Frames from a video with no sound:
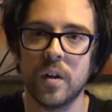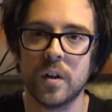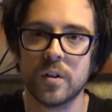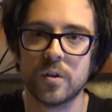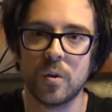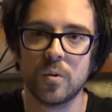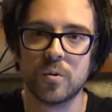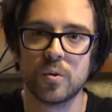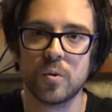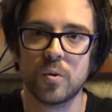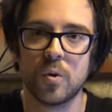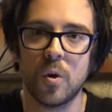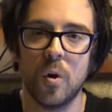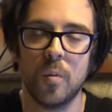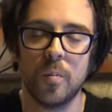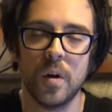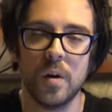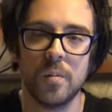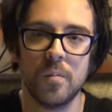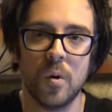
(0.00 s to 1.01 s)
that's also
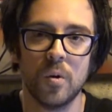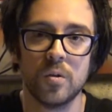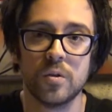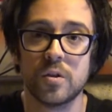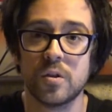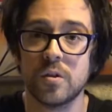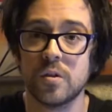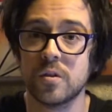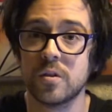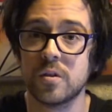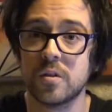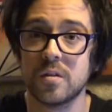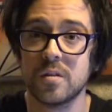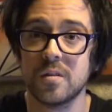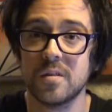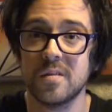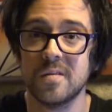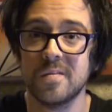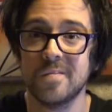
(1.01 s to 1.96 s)
combat monsters.